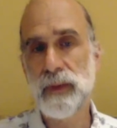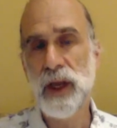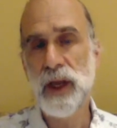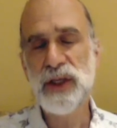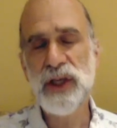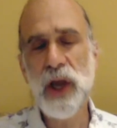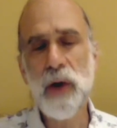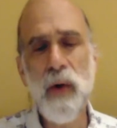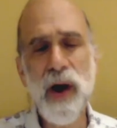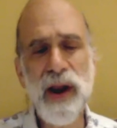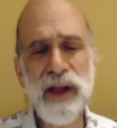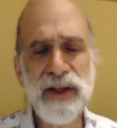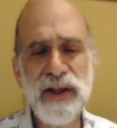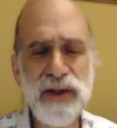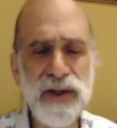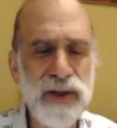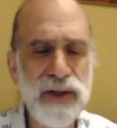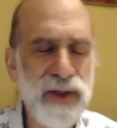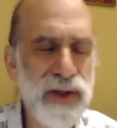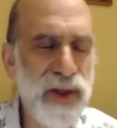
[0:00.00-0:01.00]
So I want to
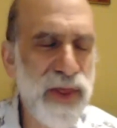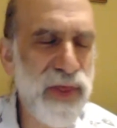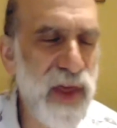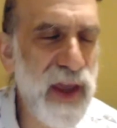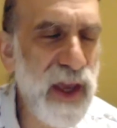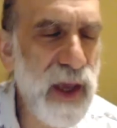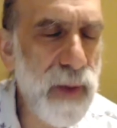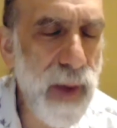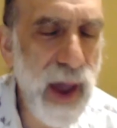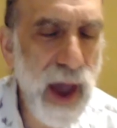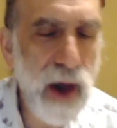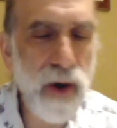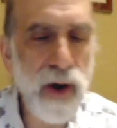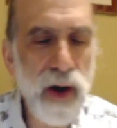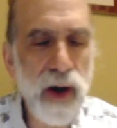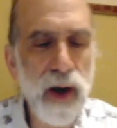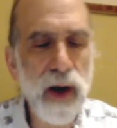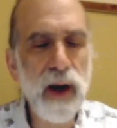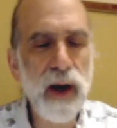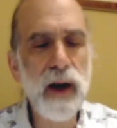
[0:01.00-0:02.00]
think about
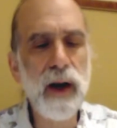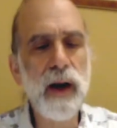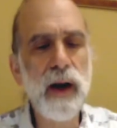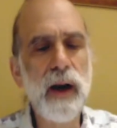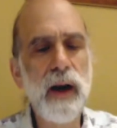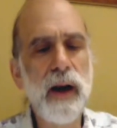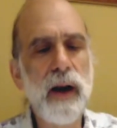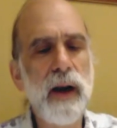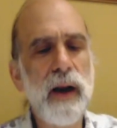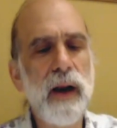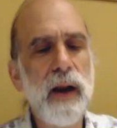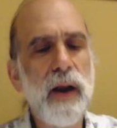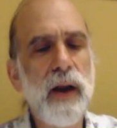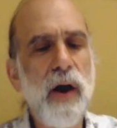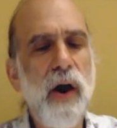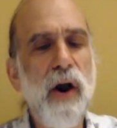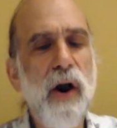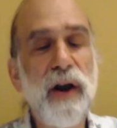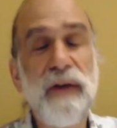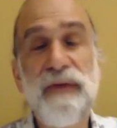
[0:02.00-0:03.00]

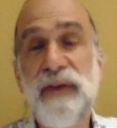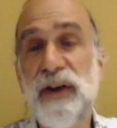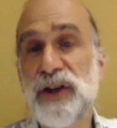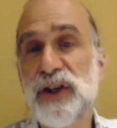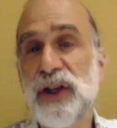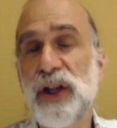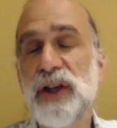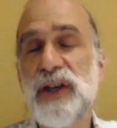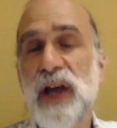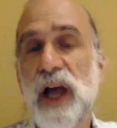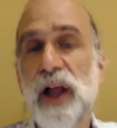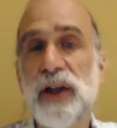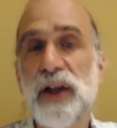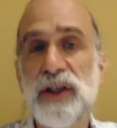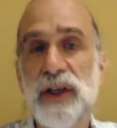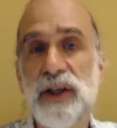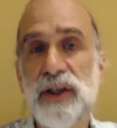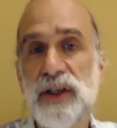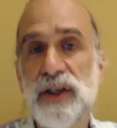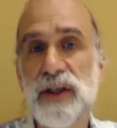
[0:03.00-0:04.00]
artificial
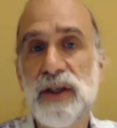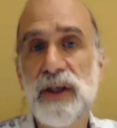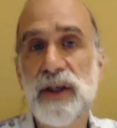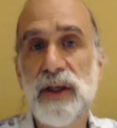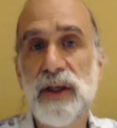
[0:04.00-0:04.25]
intelligence